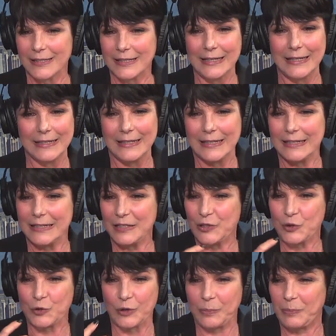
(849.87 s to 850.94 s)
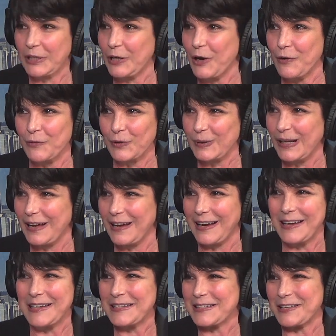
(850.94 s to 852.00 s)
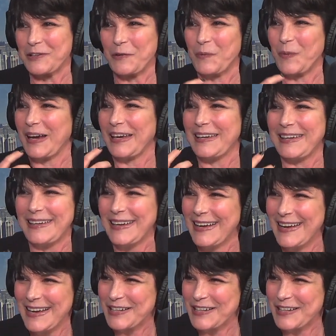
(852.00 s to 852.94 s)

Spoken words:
and he did his tripping over lines and the way he